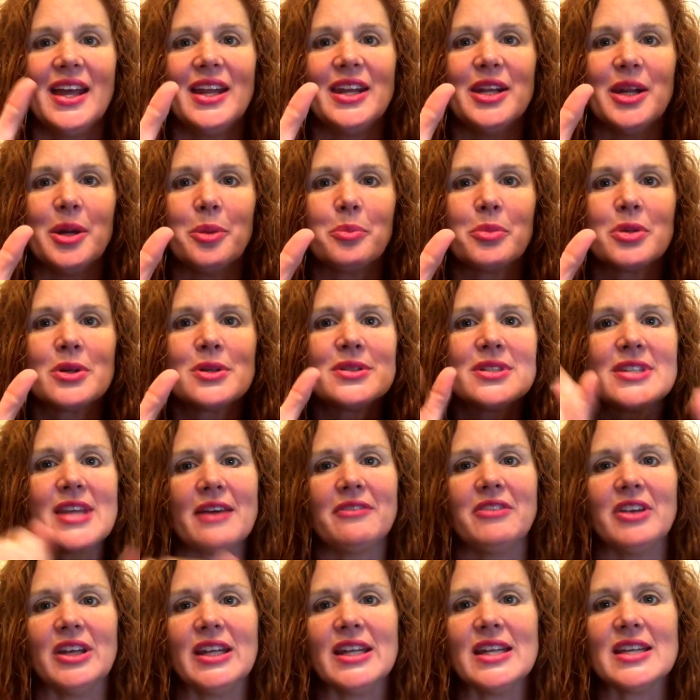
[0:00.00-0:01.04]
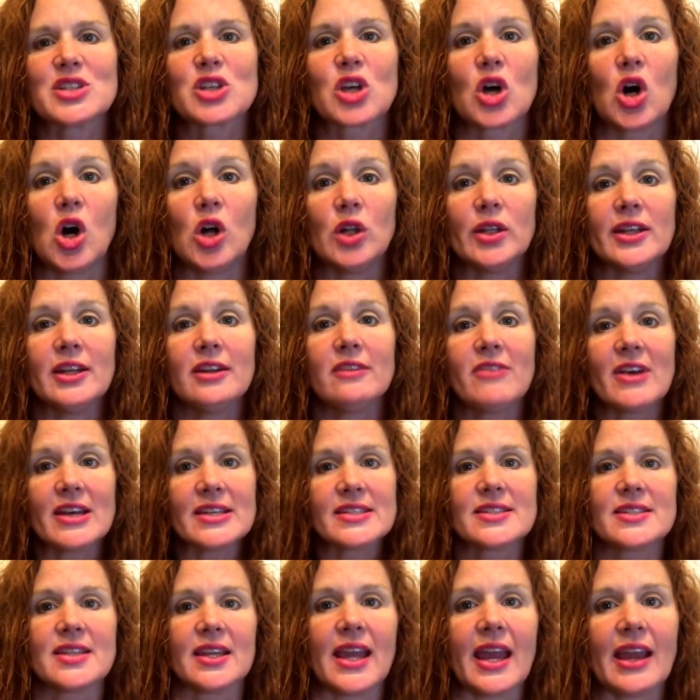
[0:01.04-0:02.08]
Number 7 is called
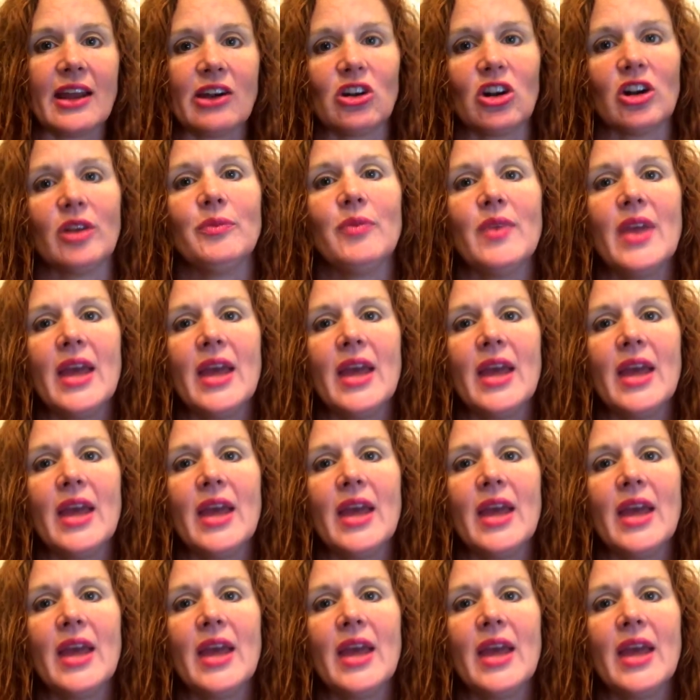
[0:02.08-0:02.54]
Investigator.